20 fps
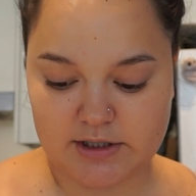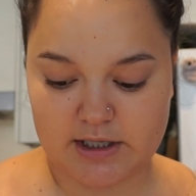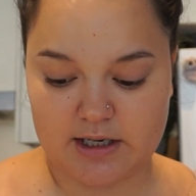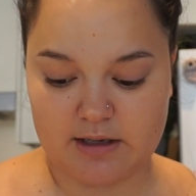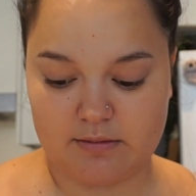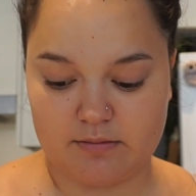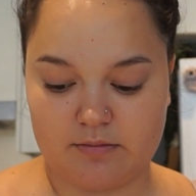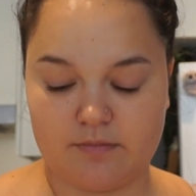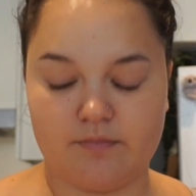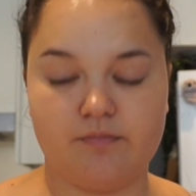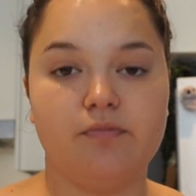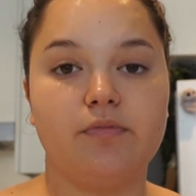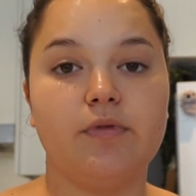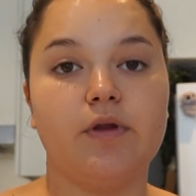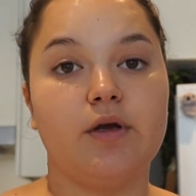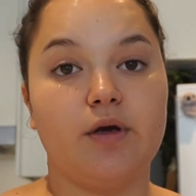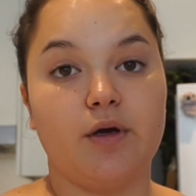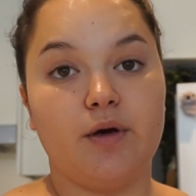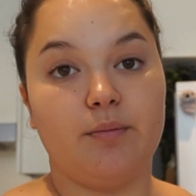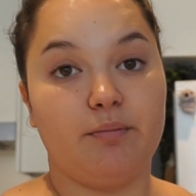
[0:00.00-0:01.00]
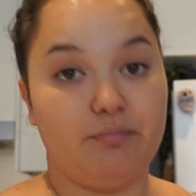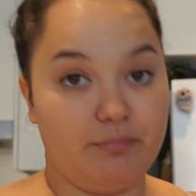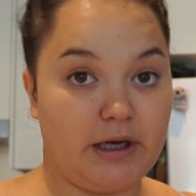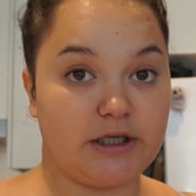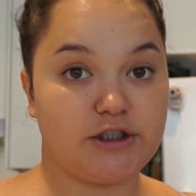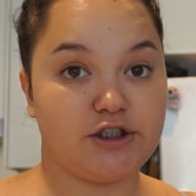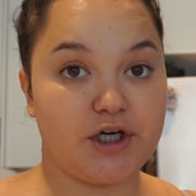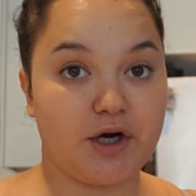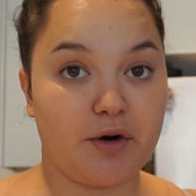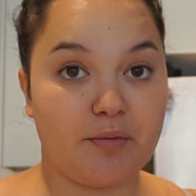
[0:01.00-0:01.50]
to him
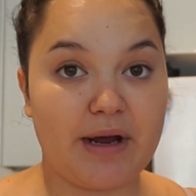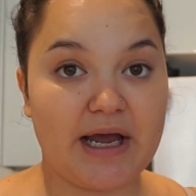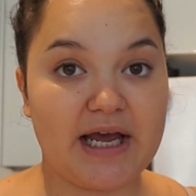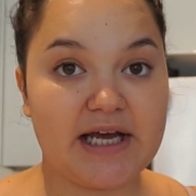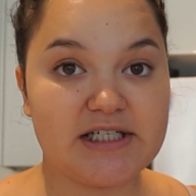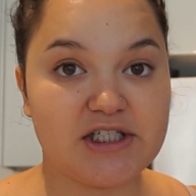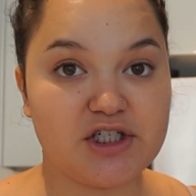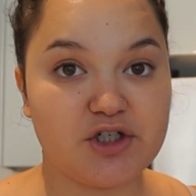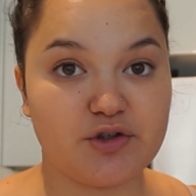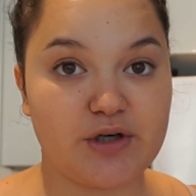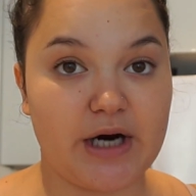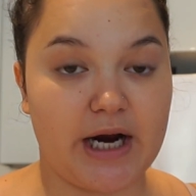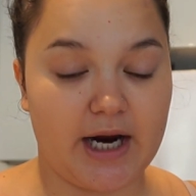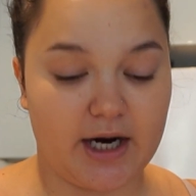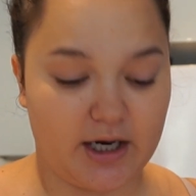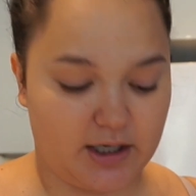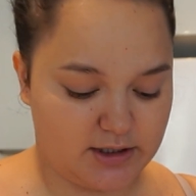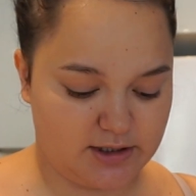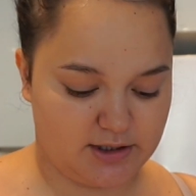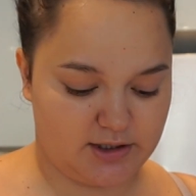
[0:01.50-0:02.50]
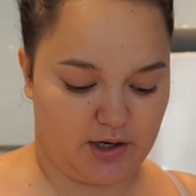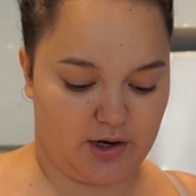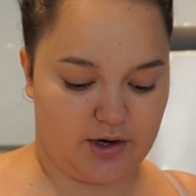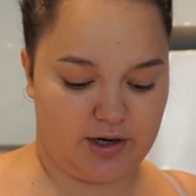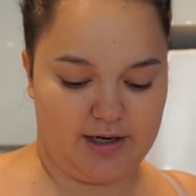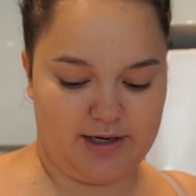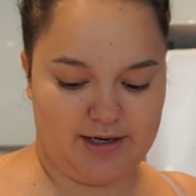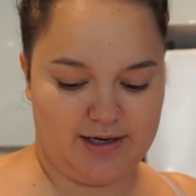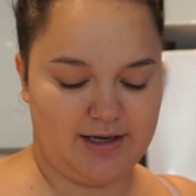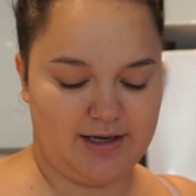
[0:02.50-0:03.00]
munching on my Easter egg. So